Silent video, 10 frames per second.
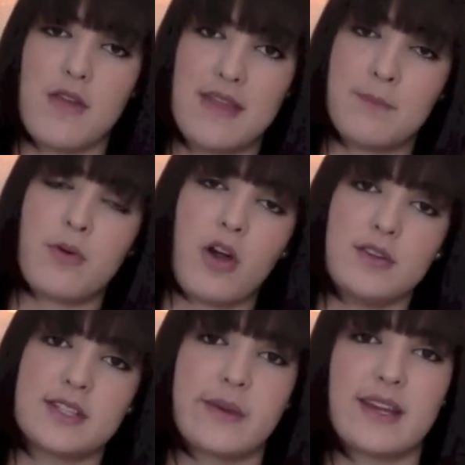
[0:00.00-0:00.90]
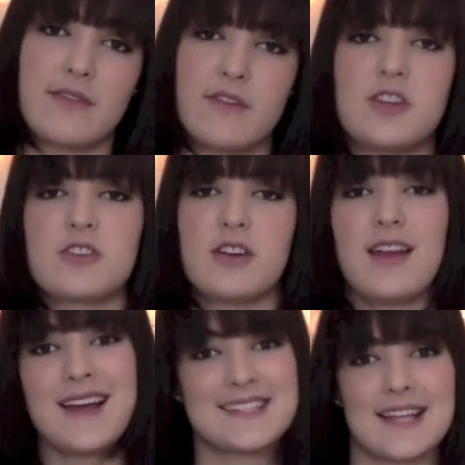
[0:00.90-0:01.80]
then pros, so we can finish on a
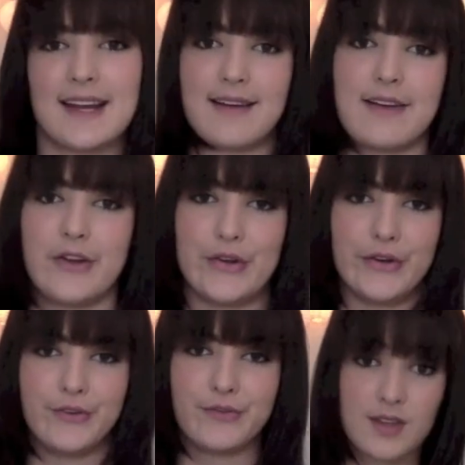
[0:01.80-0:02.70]
nice lighthearted note.